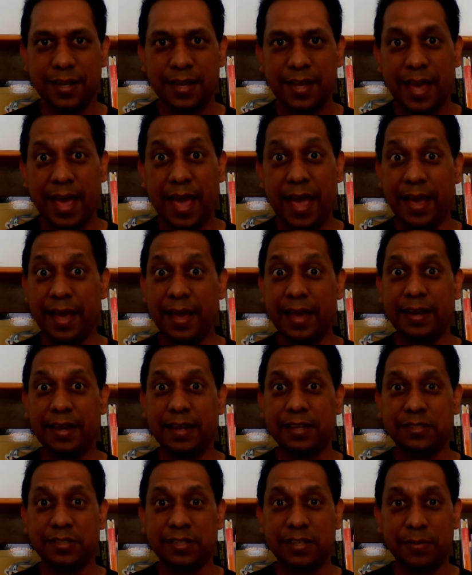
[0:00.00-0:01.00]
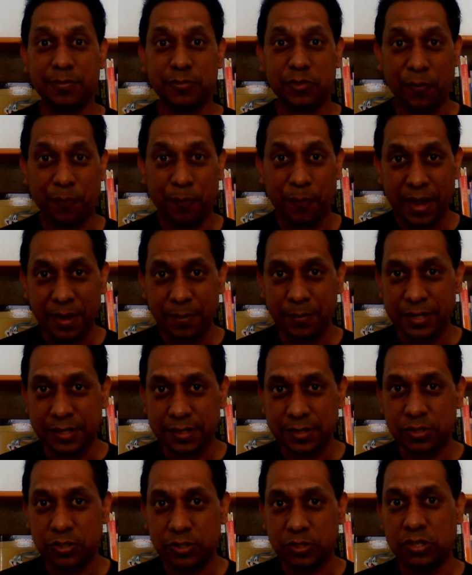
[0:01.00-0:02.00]
And as terms of payment,
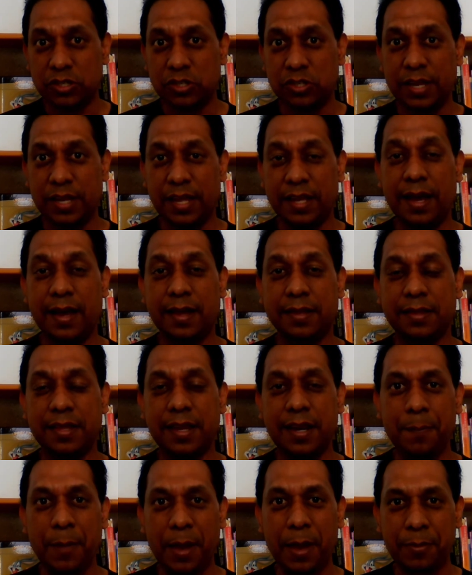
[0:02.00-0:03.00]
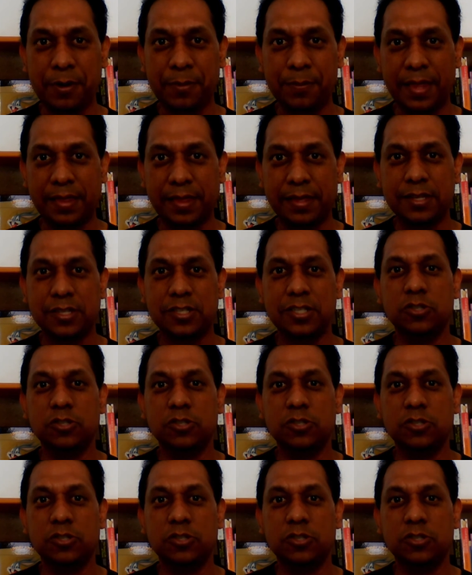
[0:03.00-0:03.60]
there are three payment methods.